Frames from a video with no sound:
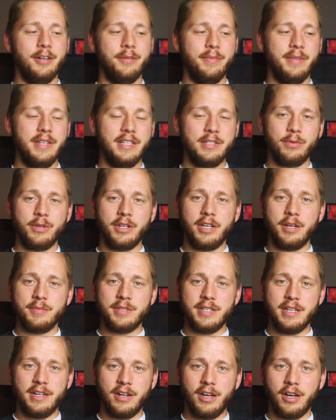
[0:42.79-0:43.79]
This one
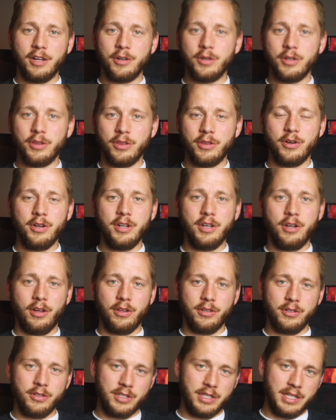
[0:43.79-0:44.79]
comes in at
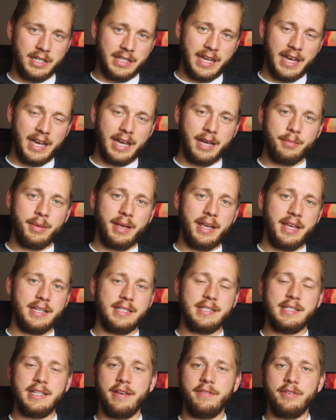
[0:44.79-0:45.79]
$130. The Tab
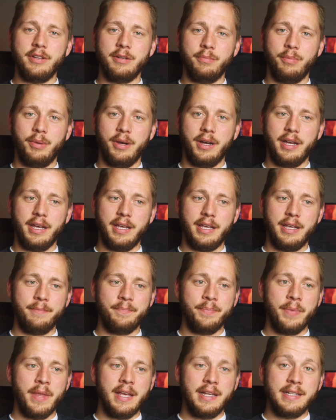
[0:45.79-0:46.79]
A7 by
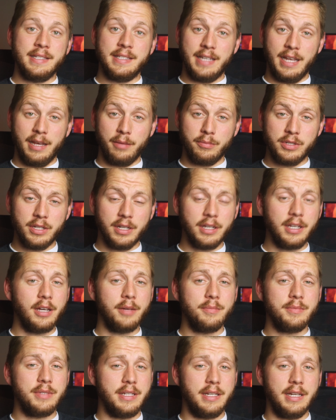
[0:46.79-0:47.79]
Samsung
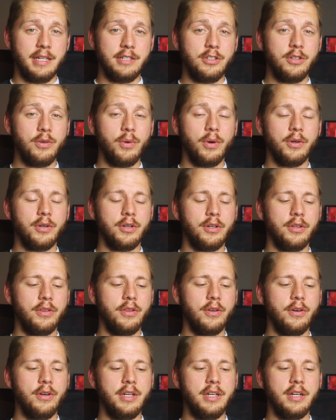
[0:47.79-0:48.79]
comes in at
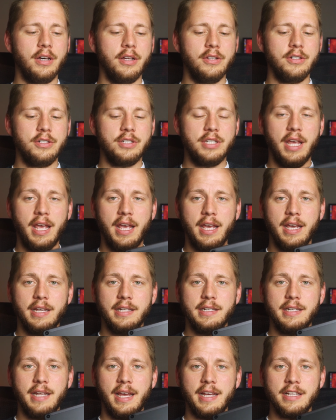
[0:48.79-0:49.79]
$230.
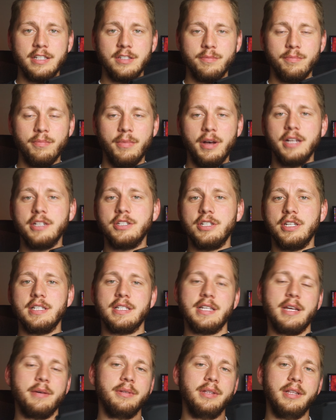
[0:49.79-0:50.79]
And as much
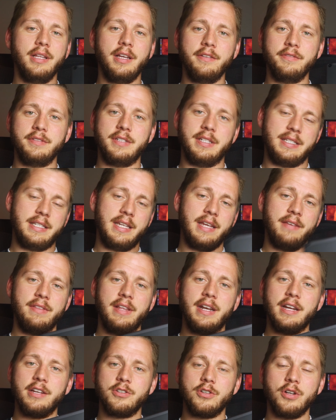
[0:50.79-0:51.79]
as I would love to save
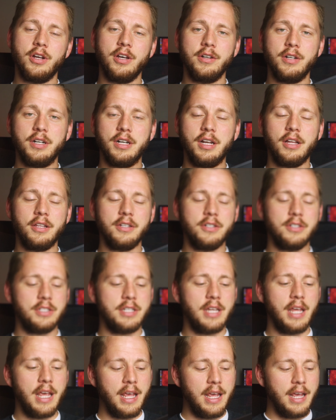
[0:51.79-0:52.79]
that extra
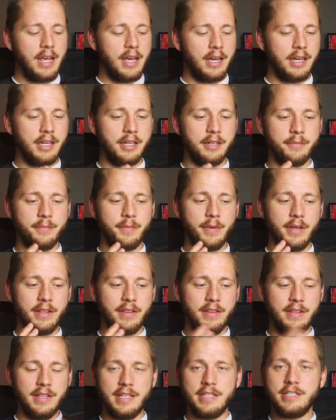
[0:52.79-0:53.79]
$100,
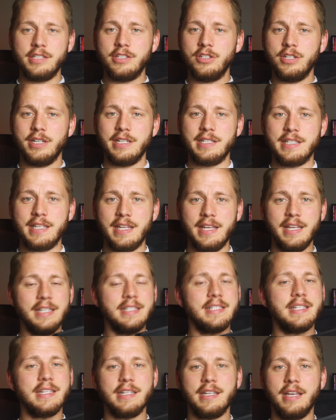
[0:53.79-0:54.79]
this just
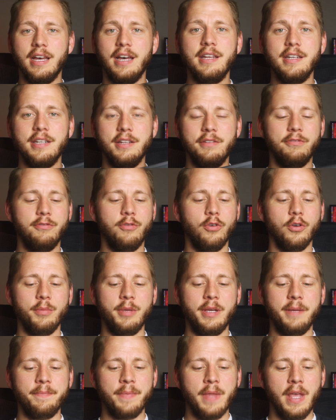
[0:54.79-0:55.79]
isn't cutting it for
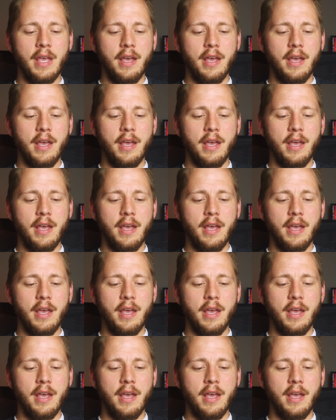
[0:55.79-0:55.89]
me.